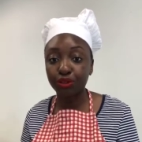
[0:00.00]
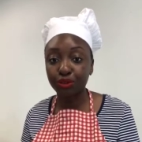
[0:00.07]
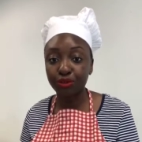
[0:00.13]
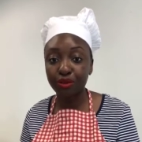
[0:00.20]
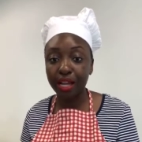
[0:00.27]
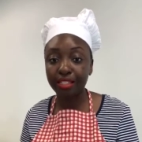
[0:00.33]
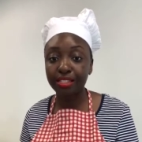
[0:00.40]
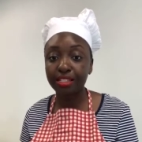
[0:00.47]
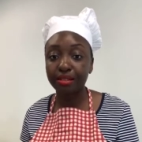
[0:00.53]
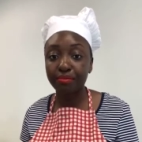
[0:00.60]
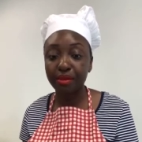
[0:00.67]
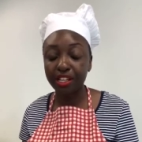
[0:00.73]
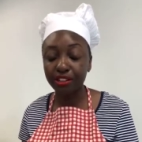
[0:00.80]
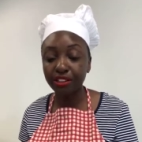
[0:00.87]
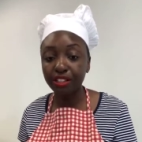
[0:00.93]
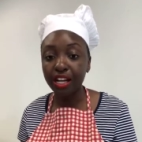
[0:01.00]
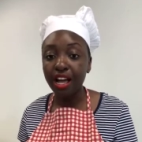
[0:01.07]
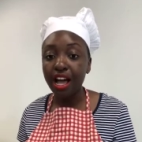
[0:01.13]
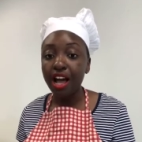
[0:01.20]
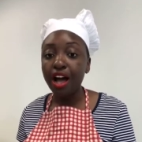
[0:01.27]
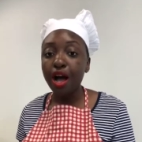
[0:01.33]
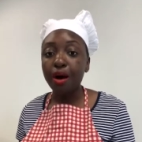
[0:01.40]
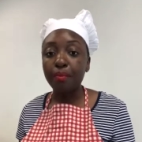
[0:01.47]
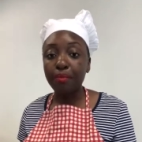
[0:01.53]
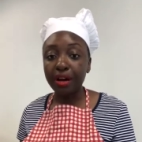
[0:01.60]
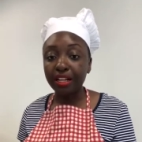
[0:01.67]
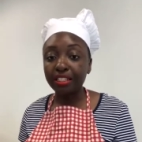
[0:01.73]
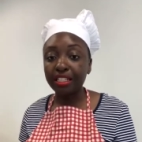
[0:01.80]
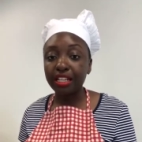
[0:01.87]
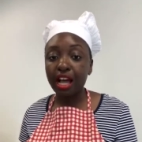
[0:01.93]
through right to the middle.
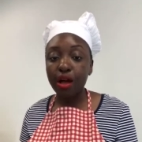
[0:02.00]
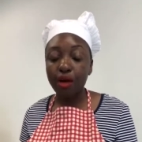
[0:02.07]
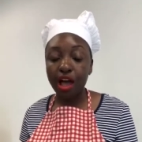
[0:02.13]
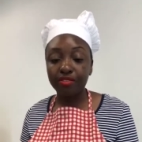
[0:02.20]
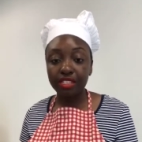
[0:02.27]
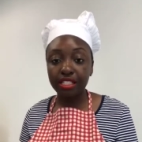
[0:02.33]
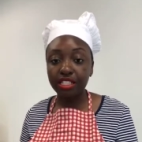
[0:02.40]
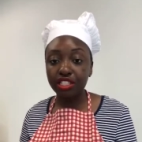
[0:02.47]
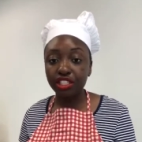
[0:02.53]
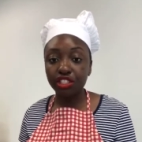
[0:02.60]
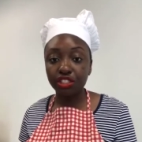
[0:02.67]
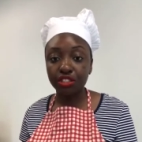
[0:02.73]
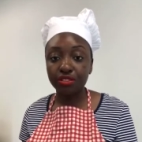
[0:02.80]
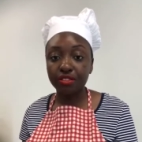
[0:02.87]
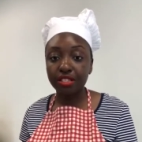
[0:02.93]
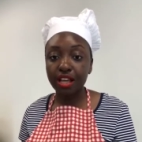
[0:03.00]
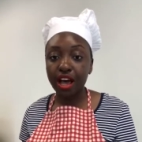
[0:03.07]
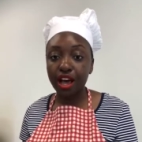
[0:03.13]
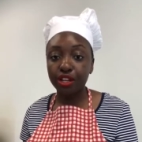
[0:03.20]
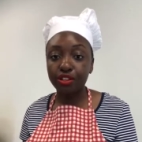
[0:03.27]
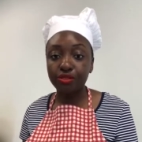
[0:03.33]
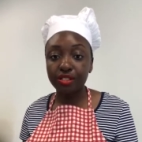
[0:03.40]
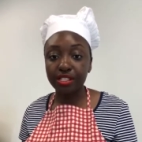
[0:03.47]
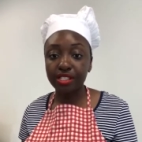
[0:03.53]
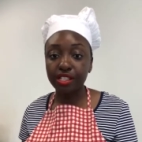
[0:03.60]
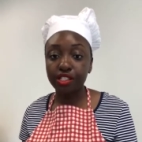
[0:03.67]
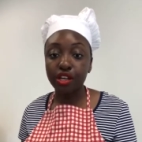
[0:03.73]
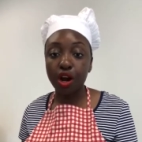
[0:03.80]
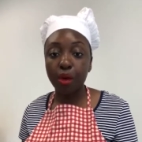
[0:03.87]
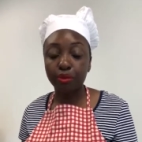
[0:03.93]
But I've seen teachers use this
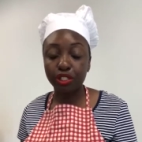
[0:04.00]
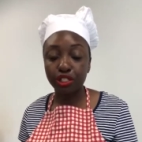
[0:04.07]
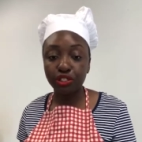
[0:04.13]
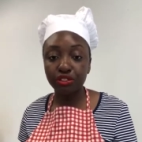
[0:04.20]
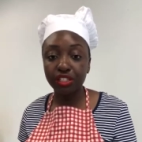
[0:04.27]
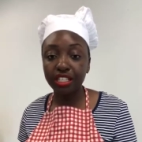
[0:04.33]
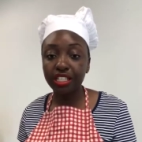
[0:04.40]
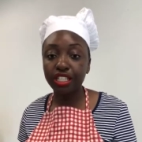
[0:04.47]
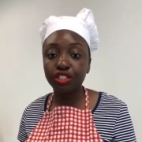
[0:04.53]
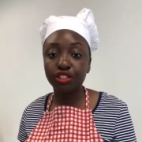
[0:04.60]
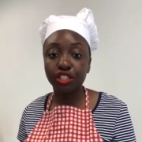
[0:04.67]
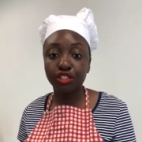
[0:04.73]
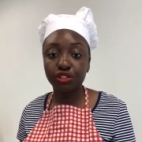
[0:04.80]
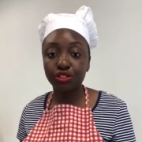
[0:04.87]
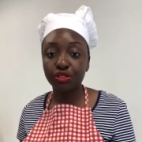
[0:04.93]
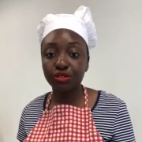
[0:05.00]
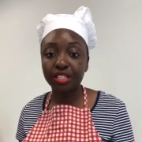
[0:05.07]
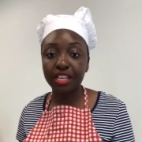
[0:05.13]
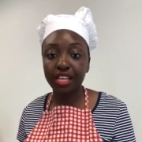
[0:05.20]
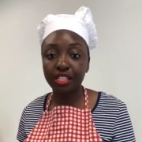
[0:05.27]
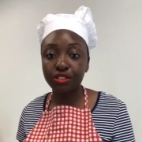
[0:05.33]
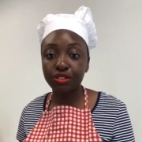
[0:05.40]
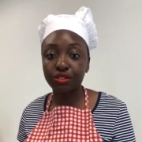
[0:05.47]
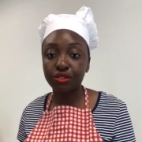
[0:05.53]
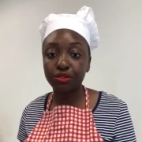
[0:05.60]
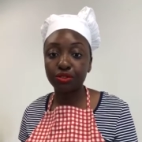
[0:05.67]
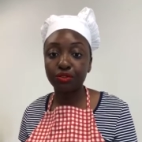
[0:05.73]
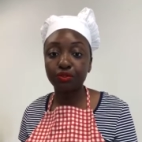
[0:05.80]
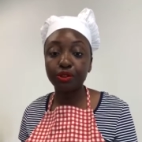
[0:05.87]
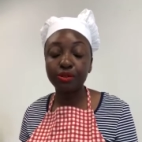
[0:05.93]
as an opportunity to introduce kids
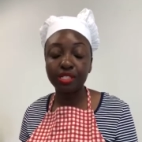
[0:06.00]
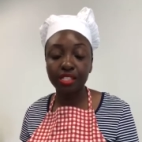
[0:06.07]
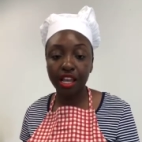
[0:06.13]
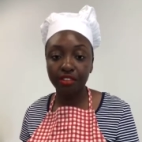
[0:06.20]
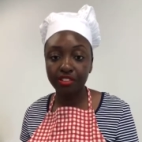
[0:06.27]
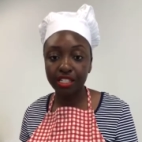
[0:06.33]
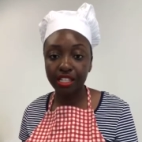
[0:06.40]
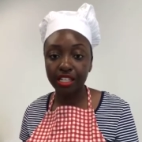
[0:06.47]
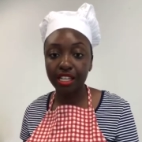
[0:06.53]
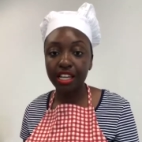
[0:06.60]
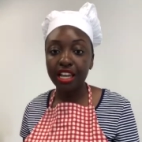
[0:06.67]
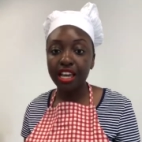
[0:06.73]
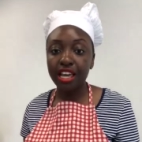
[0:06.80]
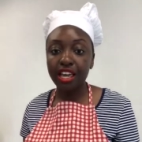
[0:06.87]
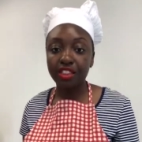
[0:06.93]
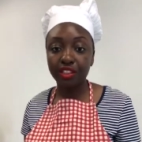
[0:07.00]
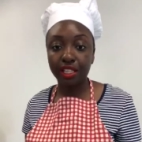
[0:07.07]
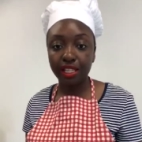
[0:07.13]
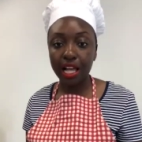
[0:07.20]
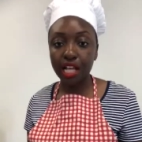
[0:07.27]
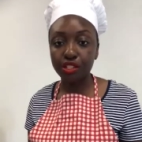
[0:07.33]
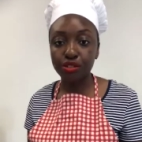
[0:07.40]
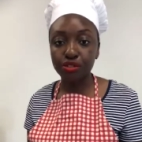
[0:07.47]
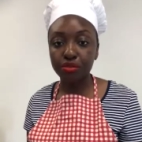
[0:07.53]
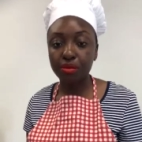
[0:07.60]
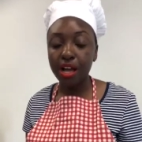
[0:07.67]
to food safety in the classroom.